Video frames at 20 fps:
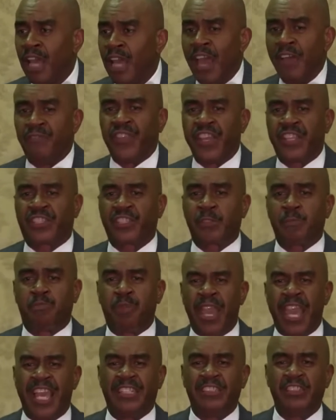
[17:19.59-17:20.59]
And this is
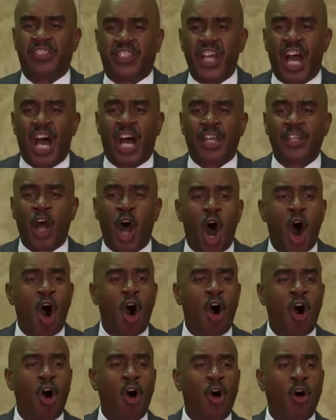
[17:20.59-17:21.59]
being done
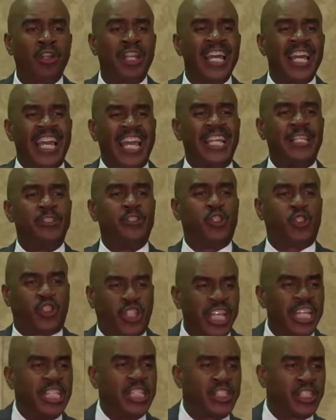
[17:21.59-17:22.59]
all in
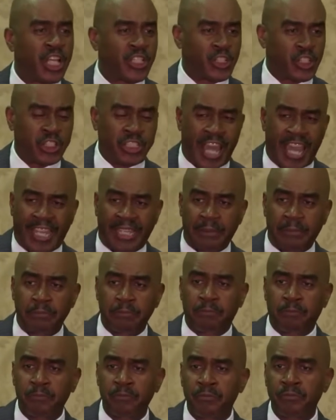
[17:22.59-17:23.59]
Jesus' name.
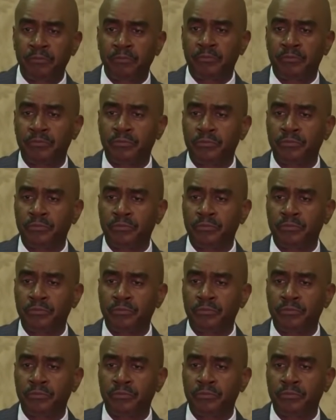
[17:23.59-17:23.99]
That's right.